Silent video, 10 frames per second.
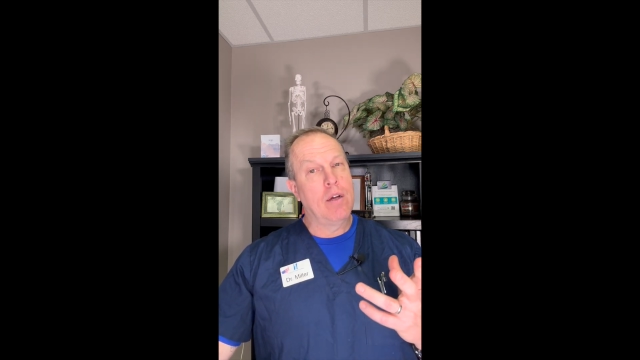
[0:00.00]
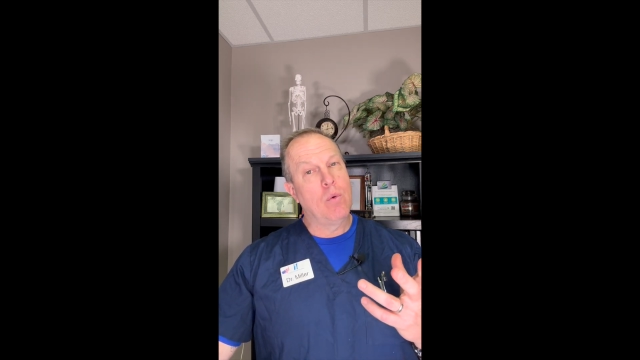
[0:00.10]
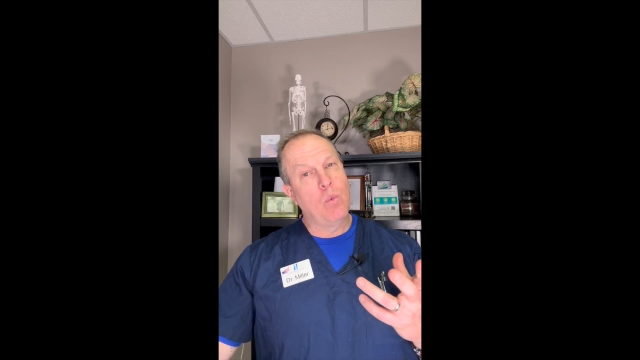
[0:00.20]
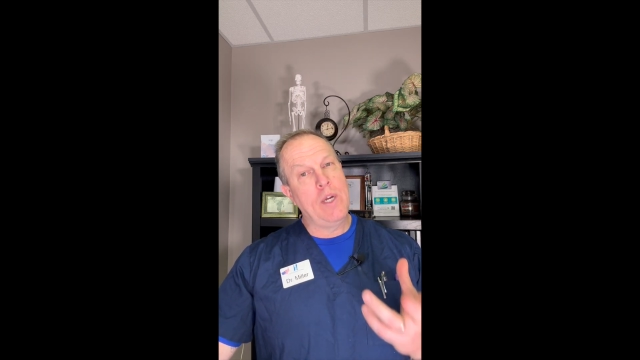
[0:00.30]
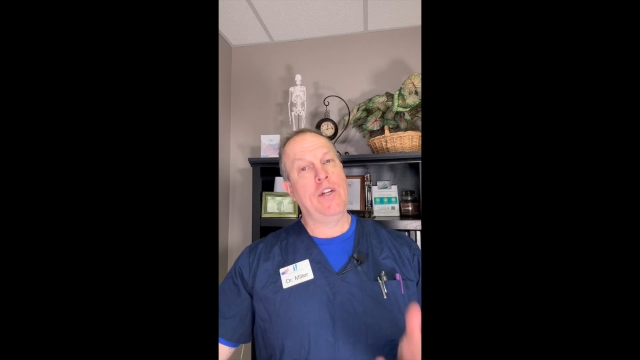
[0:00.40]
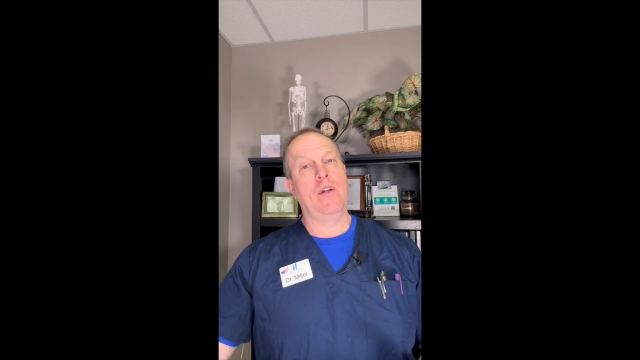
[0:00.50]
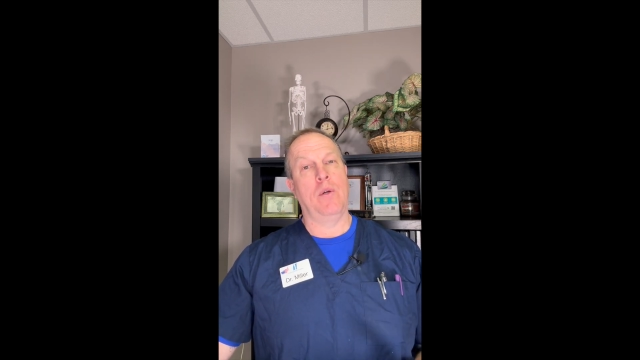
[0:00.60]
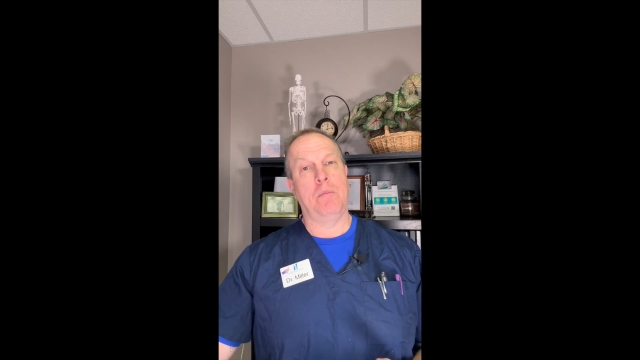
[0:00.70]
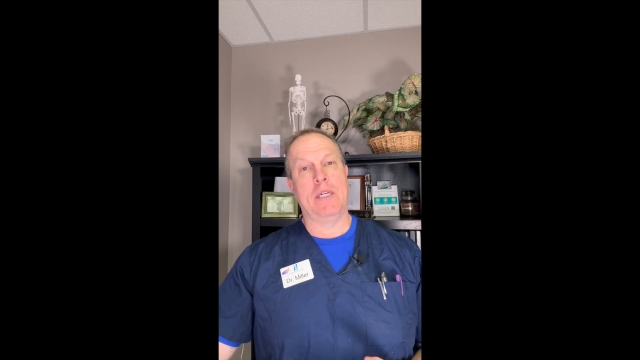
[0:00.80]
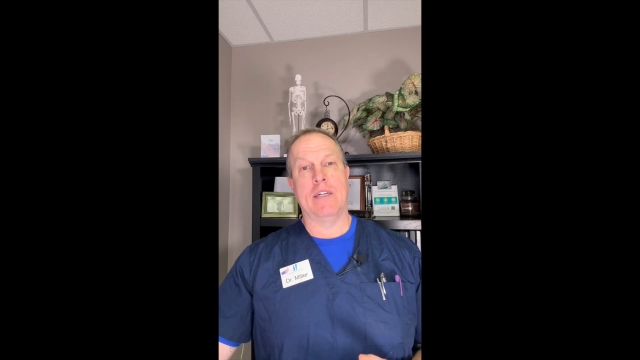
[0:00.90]
We do,
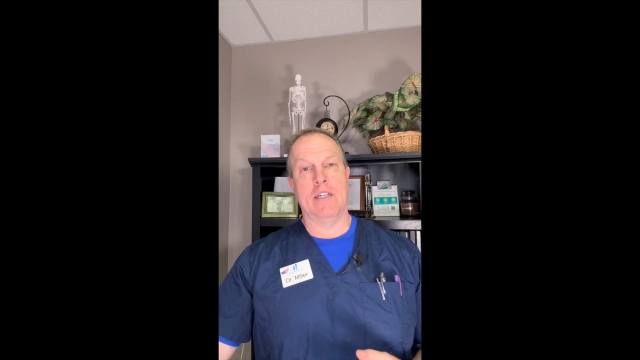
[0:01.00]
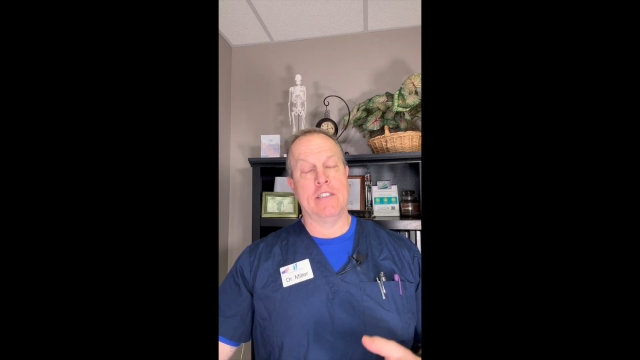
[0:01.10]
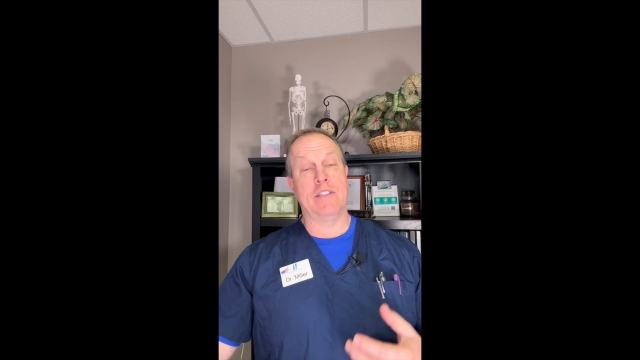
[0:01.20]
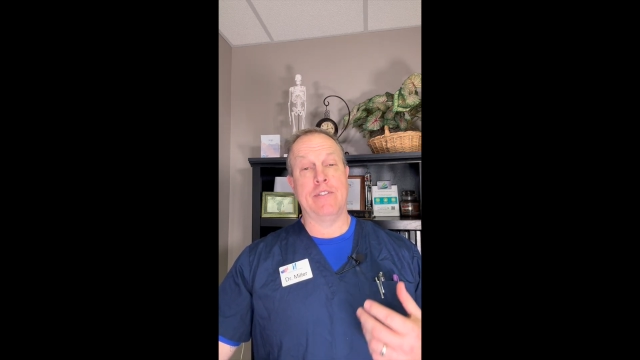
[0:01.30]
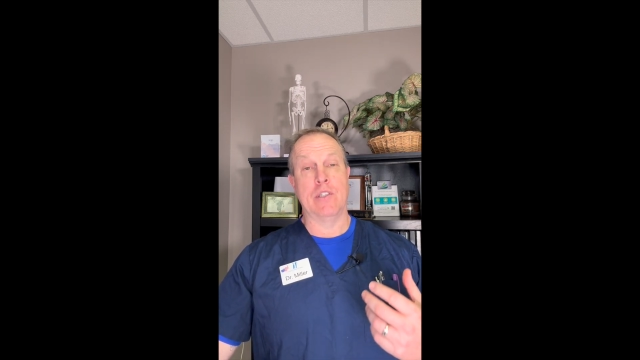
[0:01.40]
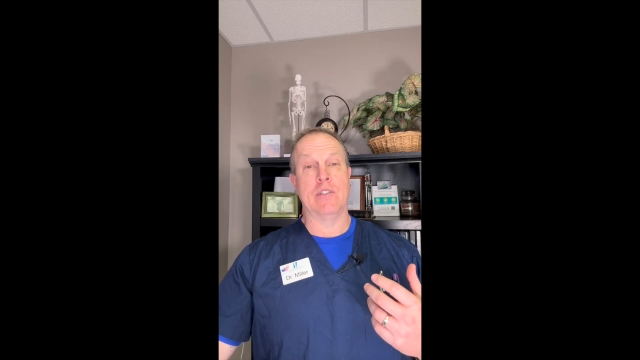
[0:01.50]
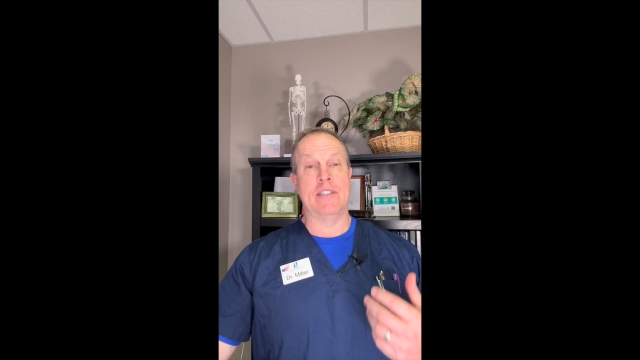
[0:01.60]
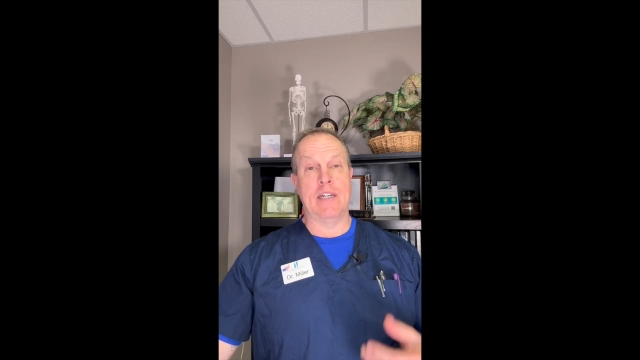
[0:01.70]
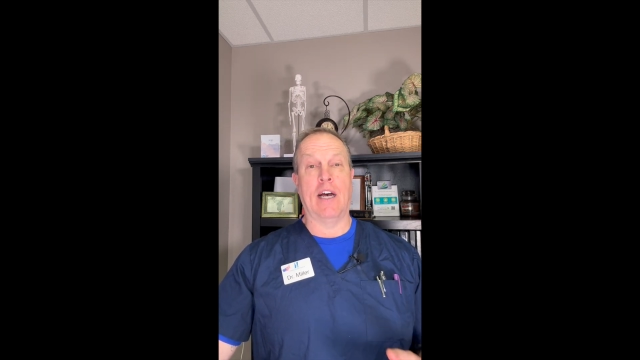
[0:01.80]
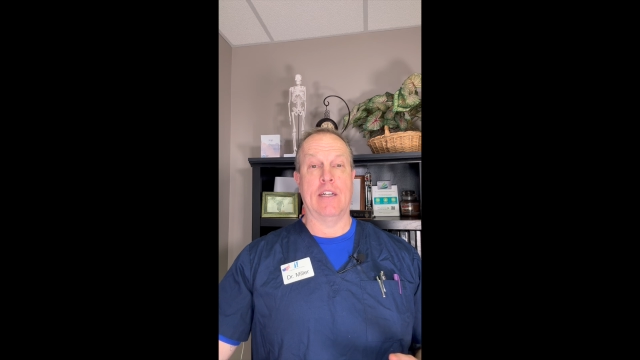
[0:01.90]
because if you're
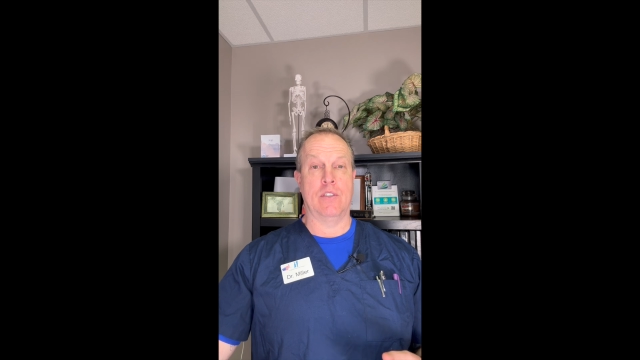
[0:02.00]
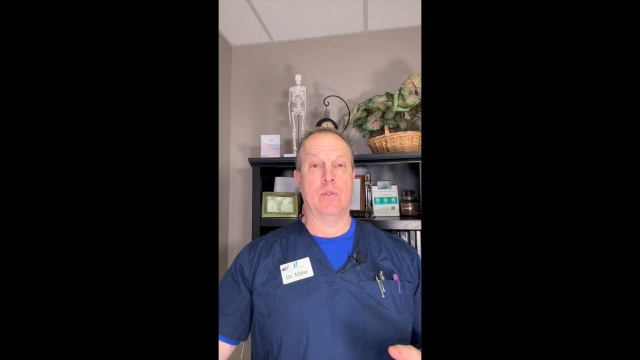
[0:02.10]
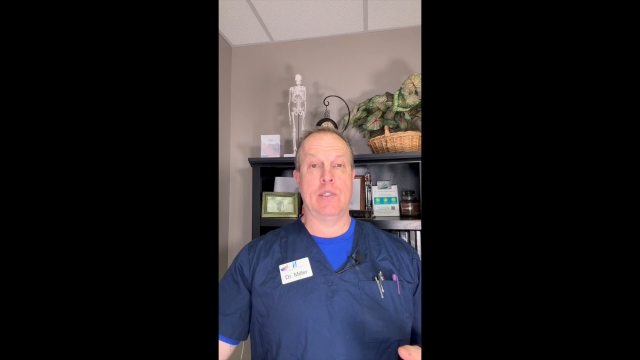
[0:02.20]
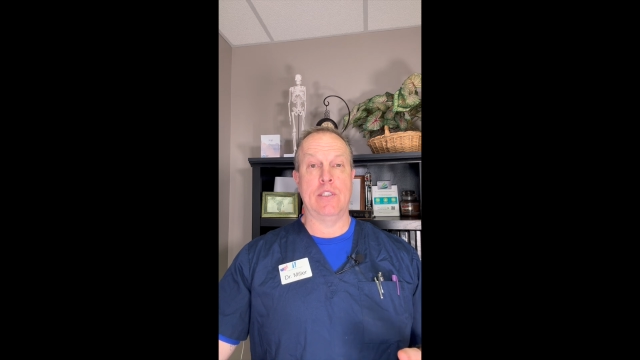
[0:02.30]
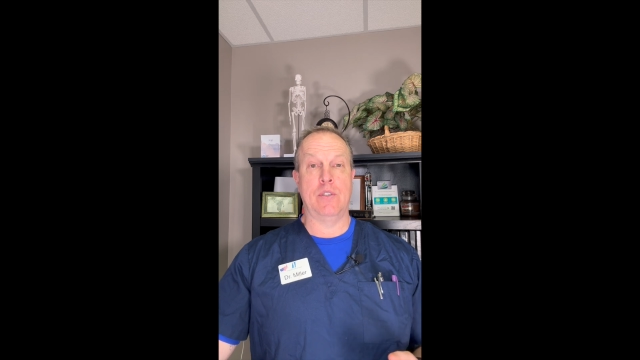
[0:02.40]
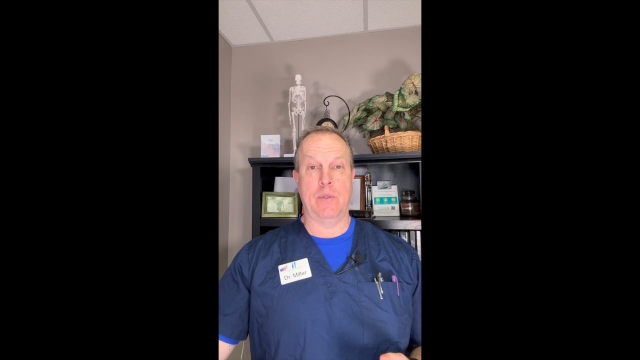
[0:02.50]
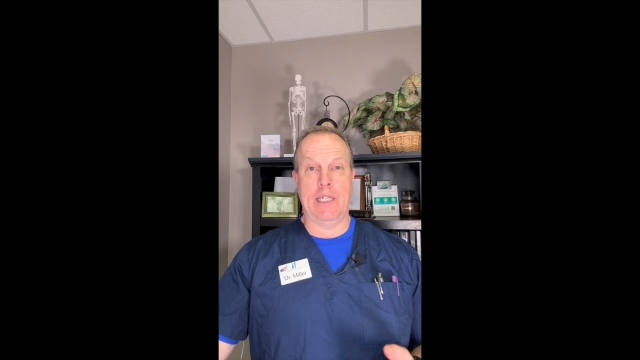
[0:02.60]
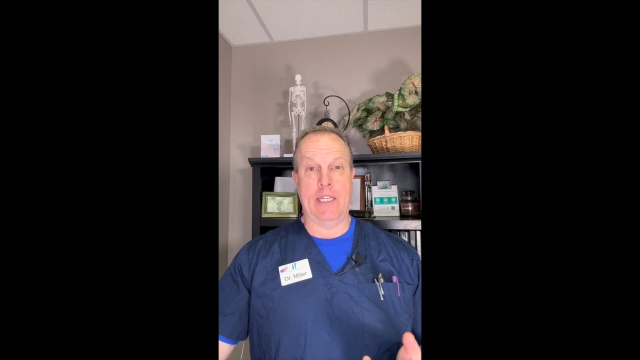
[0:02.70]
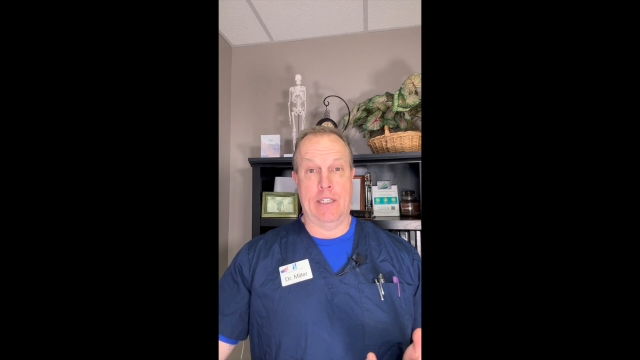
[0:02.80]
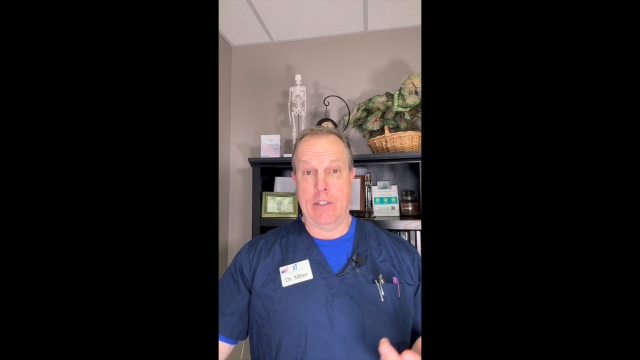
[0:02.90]
not going to
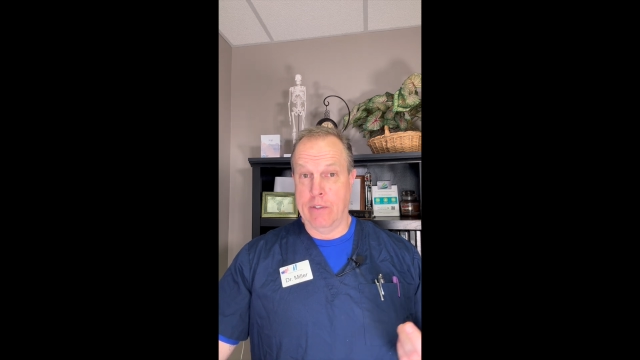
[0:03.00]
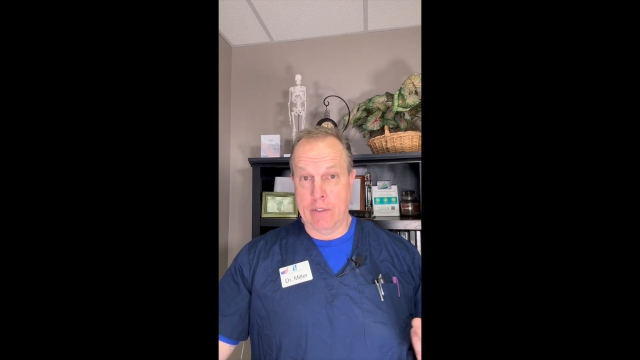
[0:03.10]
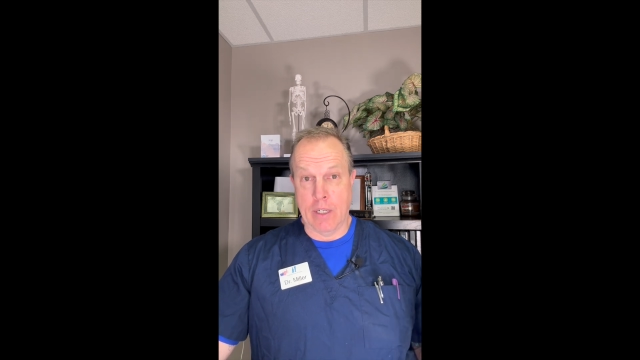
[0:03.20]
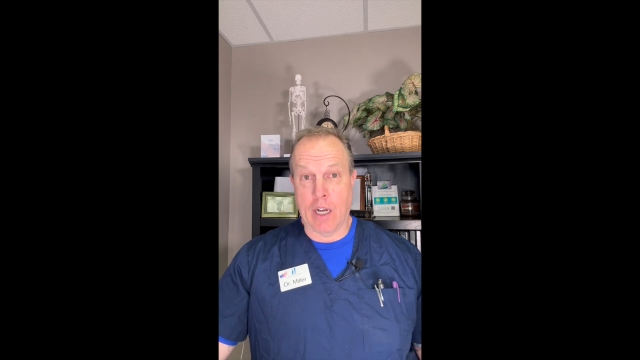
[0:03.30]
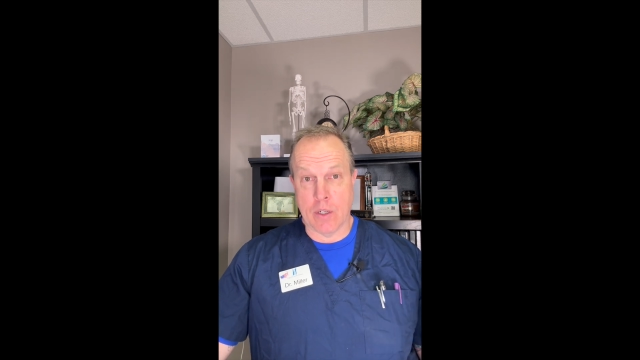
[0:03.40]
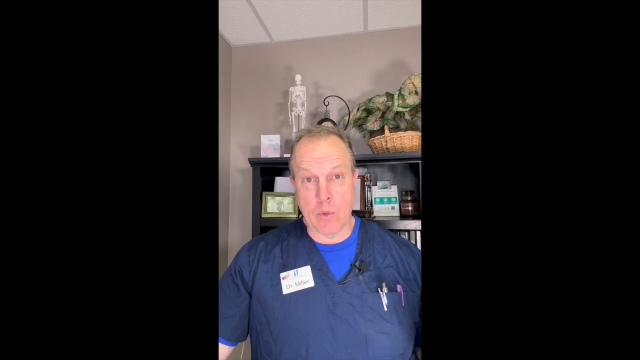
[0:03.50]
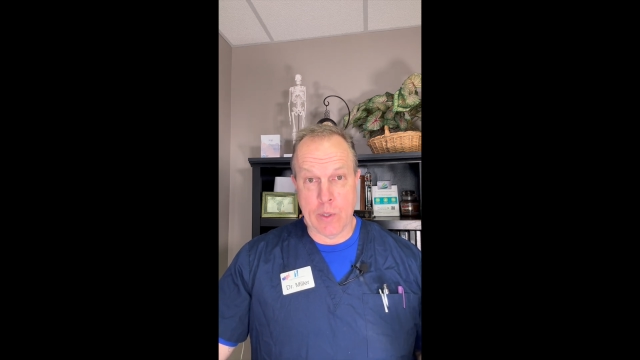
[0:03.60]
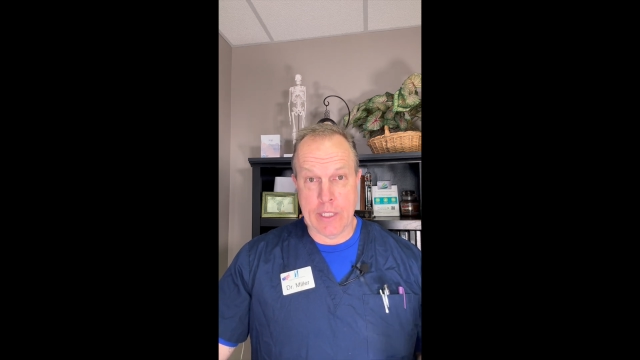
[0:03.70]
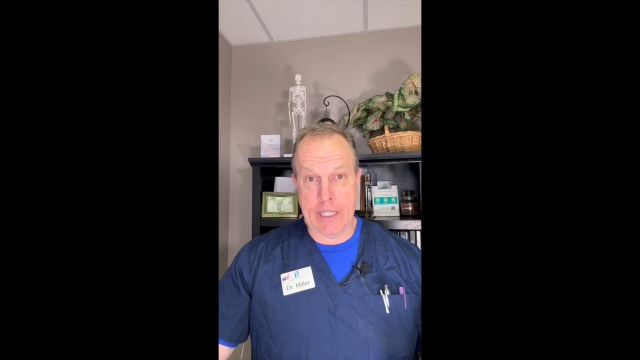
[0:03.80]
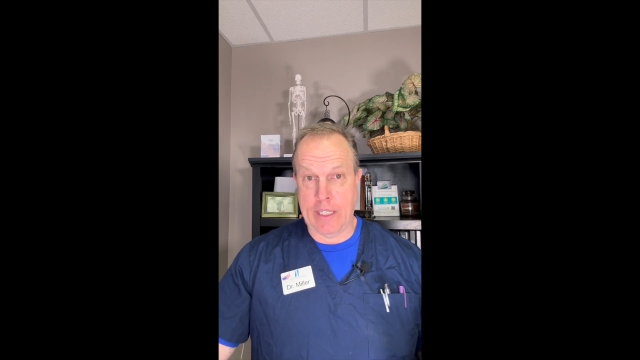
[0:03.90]
eat it, you're not
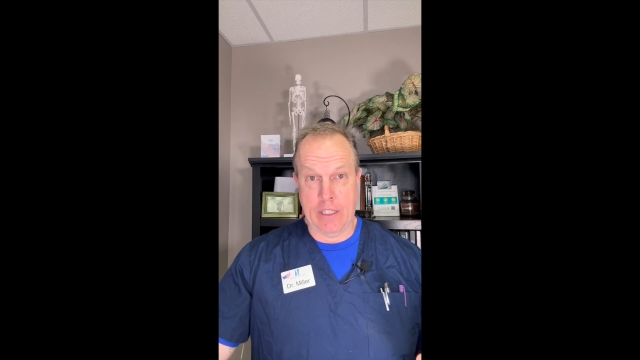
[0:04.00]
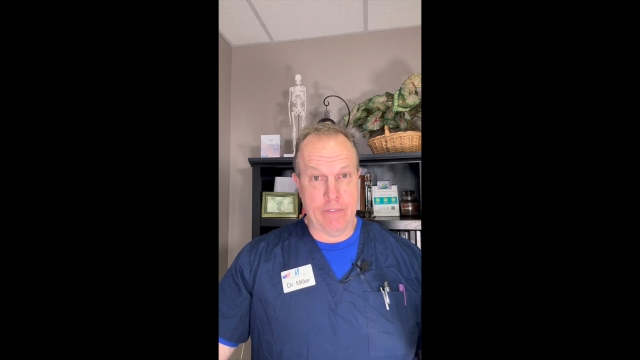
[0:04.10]
going to eat it.